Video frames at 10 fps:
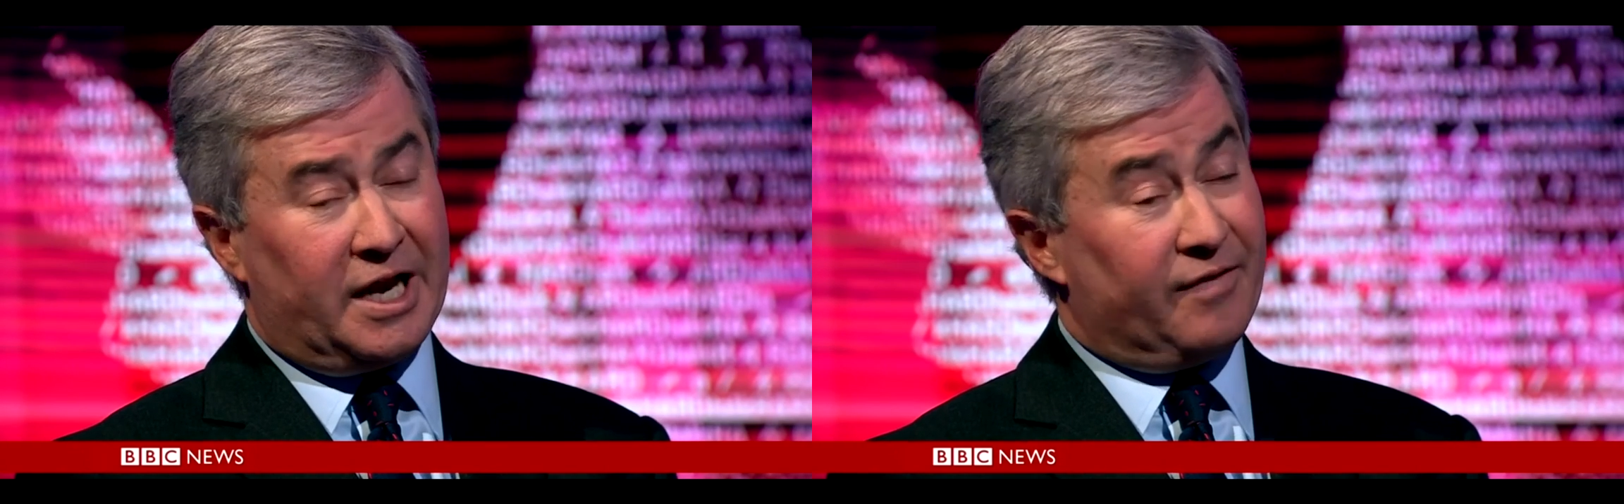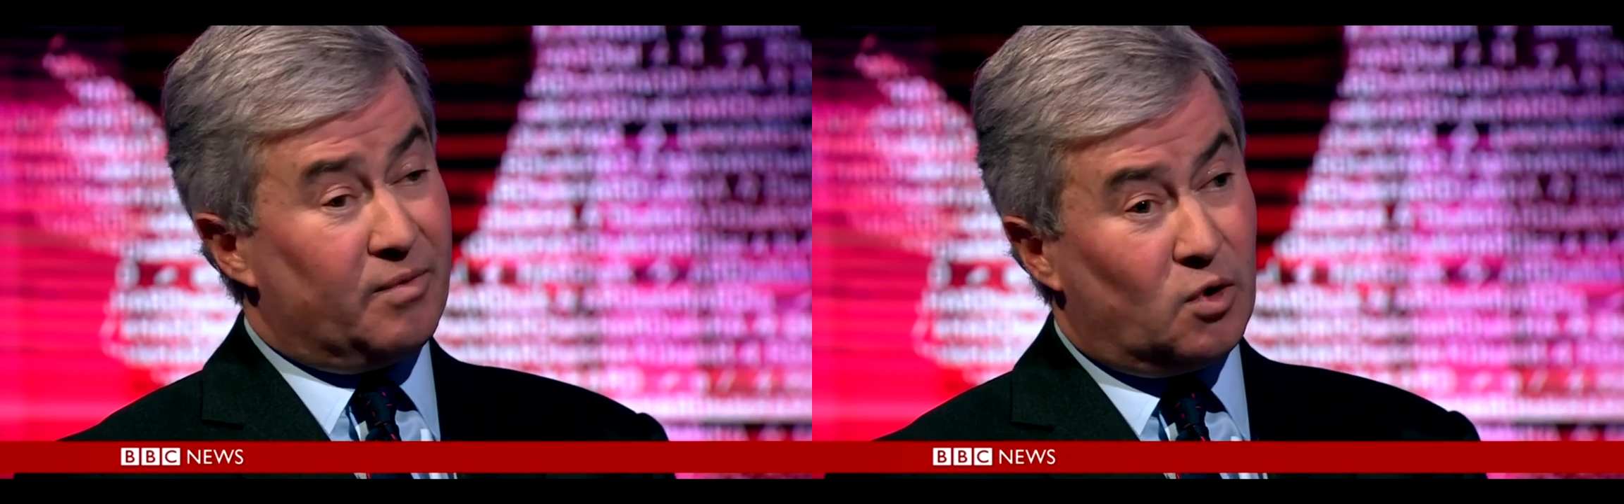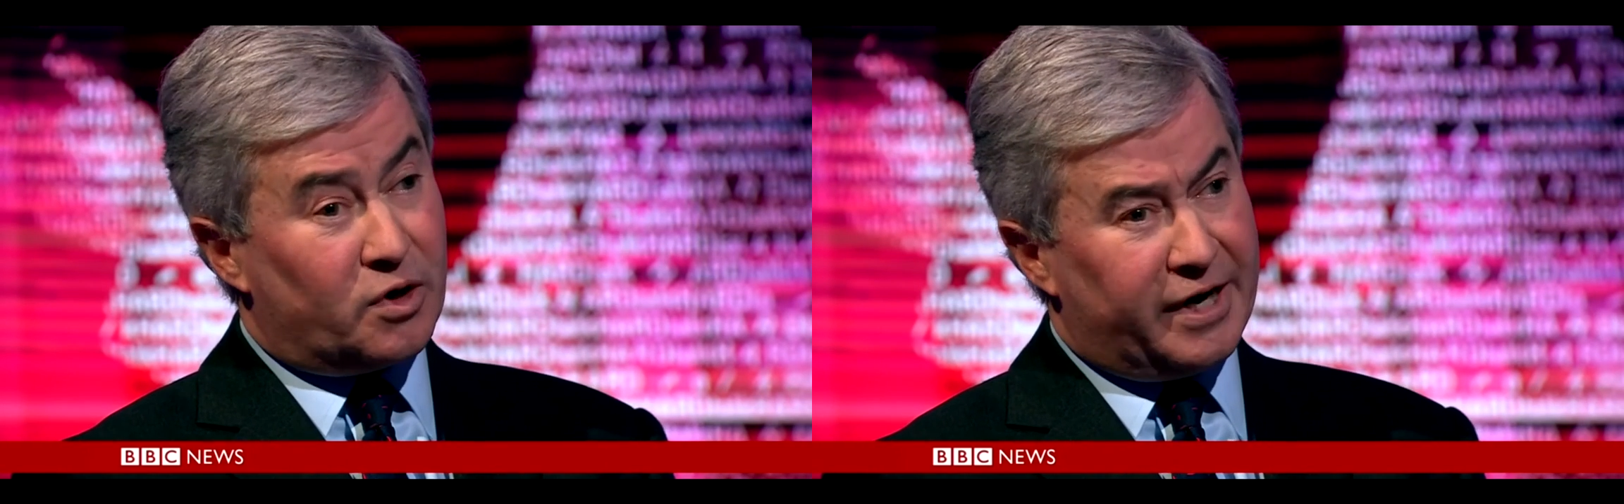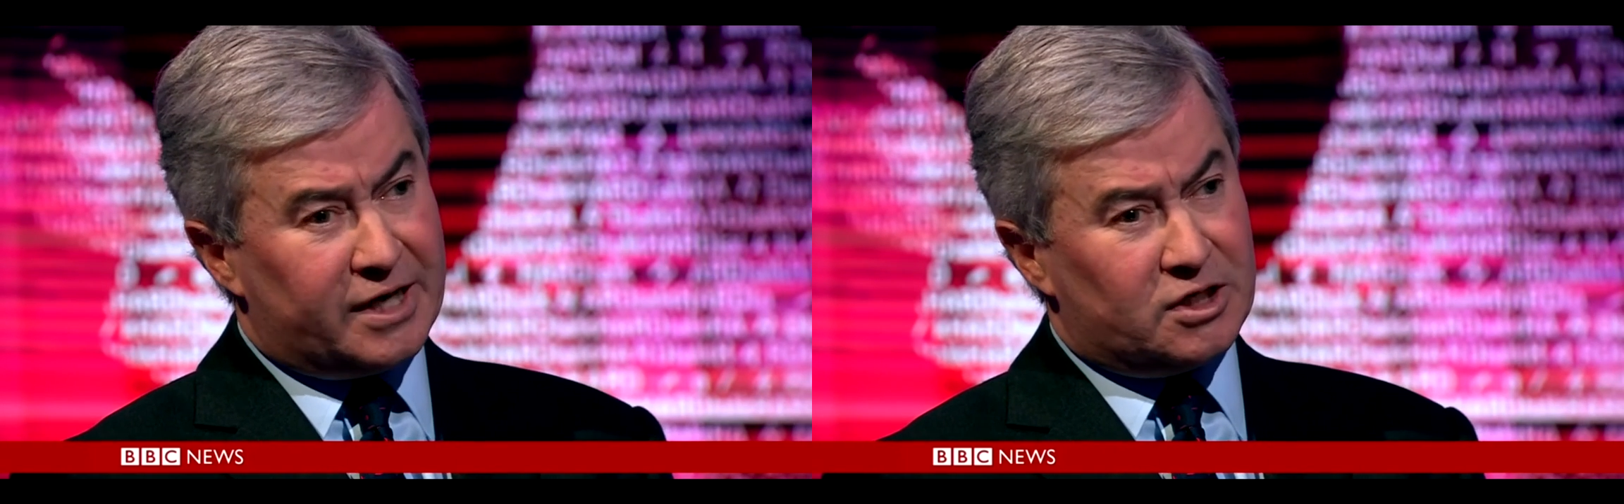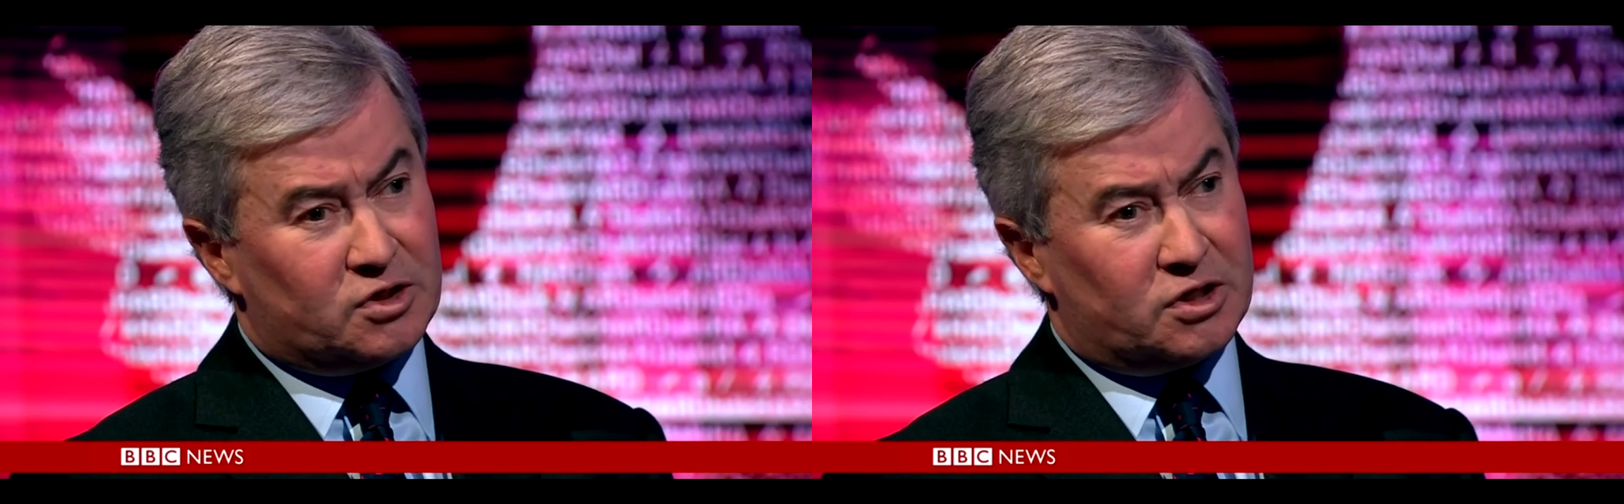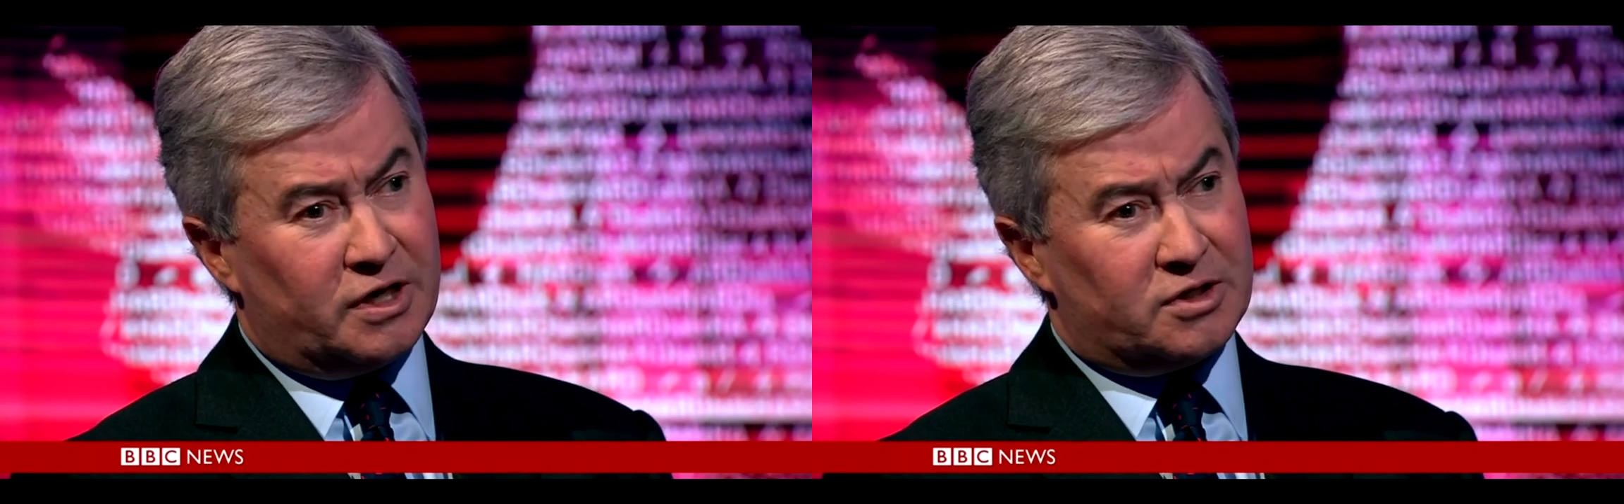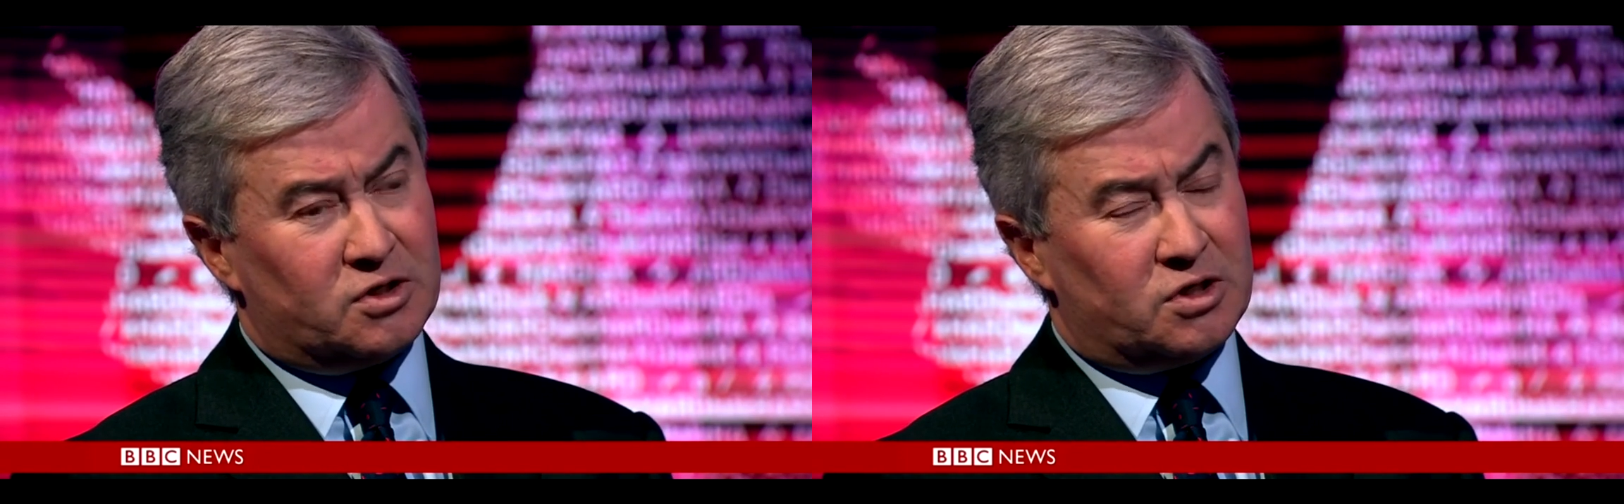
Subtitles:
an ever more connected society.